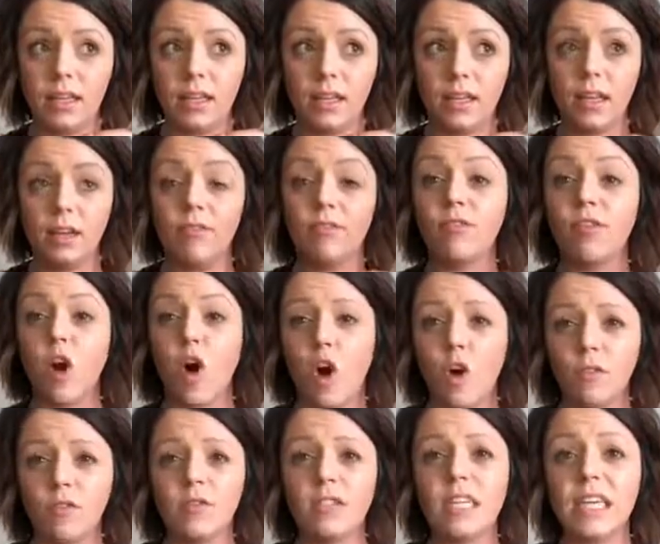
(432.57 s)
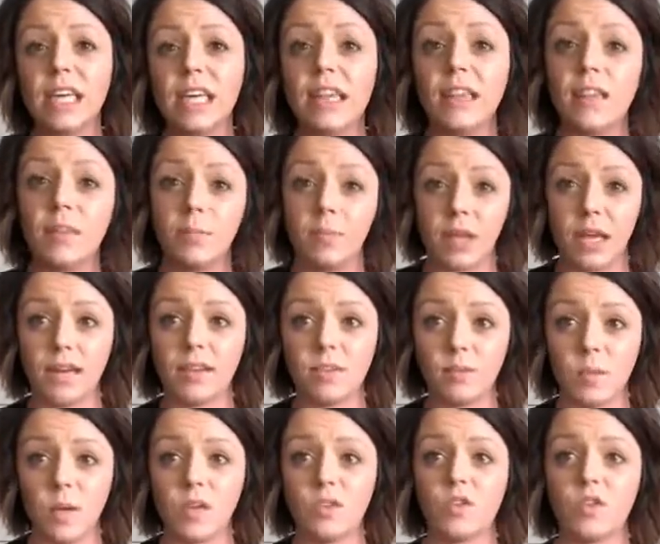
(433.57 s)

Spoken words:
involved in the placement.